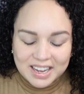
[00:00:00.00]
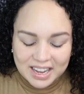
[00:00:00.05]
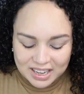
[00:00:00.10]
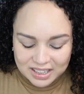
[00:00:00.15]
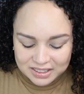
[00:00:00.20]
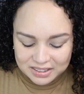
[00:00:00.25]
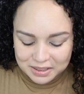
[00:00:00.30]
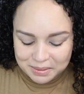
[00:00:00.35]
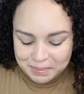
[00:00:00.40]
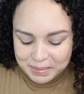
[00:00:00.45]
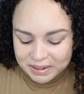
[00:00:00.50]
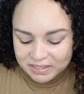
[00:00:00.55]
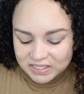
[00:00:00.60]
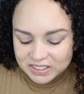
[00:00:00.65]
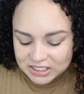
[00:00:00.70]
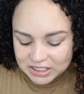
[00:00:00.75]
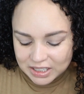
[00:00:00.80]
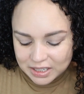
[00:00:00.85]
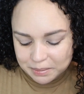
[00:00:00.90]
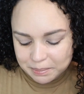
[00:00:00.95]
at the Mary
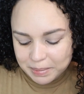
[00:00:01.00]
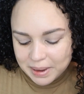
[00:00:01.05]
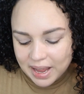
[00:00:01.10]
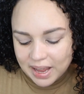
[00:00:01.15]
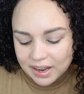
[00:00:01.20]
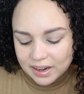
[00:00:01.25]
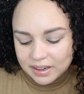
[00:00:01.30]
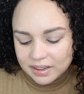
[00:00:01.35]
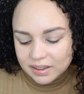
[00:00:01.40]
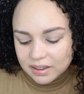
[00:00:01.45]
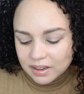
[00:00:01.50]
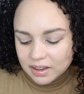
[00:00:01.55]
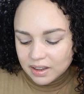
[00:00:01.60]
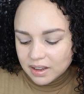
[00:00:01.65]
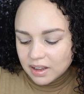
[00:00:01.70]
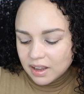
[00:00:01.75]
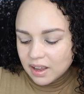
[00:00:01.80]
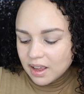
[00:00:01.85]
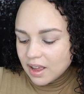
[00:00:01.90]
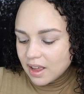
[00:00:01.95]
Jane palette,
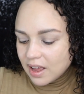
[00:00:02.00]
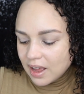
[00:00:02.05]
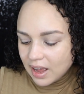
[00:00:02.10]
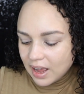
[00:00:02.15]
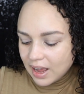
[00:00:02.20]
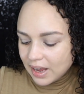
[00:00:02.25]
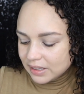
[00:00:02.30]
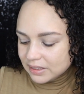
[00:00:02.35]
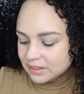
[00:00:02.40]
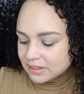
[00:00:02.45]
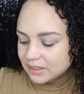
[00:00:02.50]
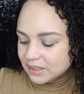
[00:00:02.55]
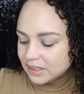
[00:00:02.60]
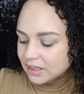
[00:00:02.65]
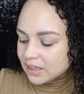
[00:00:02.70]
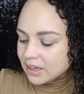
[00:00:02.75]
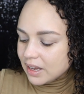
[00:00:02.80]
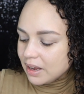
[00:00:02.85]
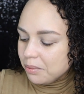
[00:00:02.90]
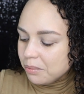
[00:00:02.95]
I
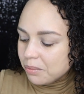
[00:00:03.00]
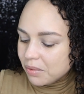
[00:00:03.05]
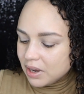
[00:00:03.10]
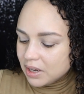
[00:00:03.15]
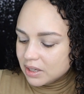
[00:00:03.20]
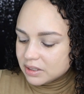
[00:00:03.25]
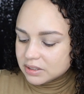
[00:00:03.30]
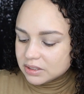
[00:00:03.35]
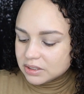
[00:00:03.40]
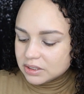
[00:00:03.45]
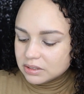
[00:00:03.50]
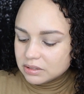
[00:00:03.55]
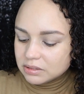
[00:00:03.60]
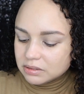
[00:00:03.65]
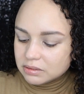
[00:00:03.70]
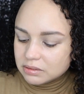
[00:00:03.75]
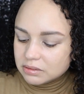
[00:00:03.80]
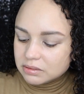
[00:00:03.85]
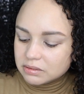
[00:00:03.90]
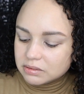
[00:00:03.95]
think I want
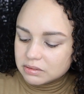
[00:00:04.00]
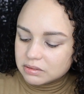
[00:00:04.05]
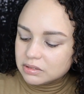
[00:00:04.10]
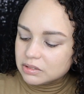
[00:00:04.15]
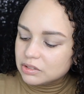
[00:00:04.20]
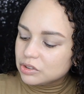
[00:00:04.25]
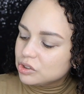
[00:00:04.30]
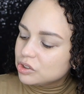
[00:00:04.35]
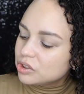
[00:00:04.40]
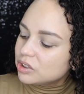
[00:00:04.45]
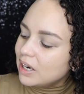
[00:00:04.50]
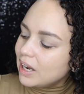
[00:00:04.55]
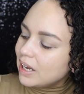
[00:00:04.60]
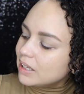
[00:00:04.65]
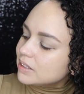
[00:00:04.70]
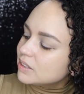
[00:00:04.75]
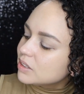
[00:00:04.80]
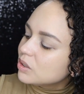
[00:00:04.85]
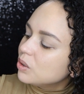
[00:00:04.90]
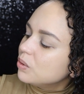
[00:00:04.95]
to try
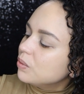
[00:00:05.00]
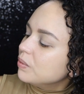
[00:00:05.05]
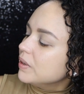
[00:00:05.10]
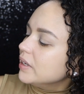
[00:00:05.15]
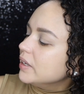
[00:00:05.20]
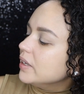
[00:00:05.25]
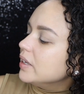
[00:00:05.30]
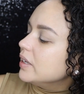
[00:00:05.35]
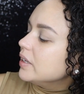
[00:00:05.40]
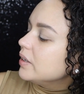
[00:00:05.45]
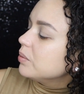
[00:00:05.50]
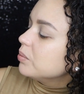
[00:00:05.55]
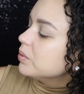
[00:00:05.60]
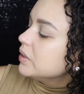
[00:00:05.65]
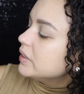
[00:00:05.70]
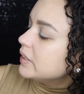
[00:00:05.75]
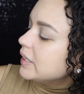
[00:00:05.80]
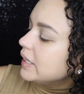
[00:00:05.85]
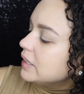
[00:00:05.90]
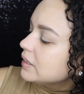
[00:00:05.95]
to go in
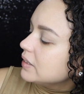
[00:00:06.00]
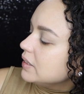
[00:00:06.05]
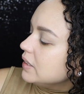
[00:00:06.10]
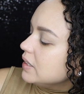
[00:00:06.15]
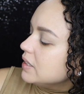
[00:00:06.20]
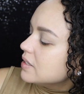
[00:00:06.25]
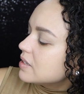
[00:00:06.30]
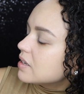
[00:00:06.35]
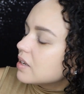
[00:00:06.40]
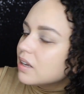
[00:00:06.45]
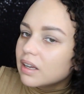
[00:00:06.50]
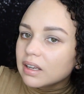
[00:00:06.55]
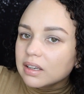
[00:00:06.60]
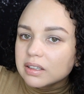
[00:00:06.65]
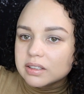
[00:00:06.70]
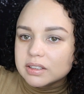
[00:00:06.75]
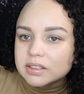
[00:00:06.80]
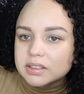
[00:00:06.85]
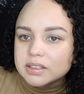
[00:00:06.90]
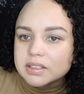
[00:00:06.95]
with like these
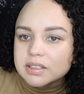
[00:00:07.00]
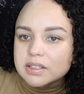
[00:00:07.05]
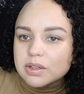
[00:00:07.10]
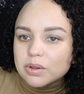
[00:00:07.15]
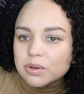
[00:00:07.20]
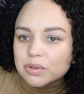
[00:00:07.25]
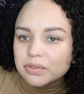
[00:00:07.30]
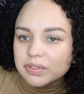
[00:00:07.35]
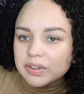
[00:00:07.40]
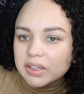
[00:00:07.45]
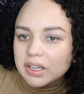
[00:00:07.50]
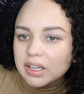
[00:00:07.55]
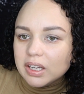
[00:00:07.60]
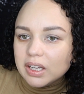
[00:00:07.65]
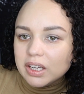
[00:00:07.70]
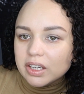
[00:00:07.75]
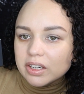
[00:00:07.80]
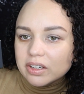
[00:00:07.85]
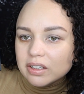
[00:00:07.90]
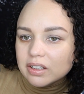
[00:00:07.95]
colors over
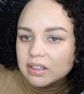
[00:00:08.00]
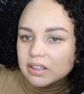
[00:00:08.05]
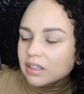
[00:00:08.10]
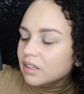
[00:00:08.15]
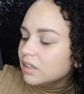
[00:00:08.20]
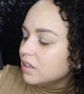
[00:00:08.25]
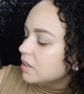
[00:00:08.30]
here